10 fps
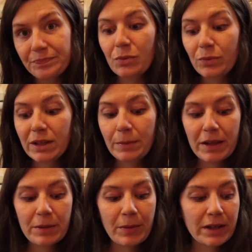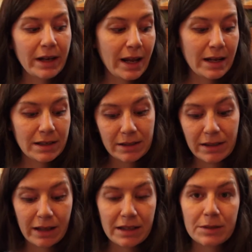really bite the bullet and
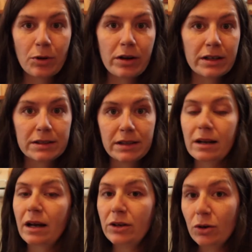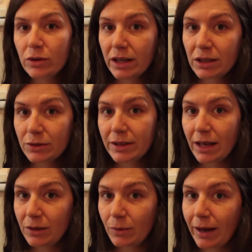get these products that I know that I use
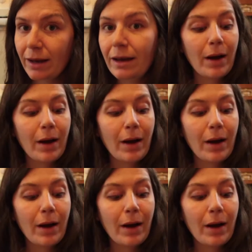anyway.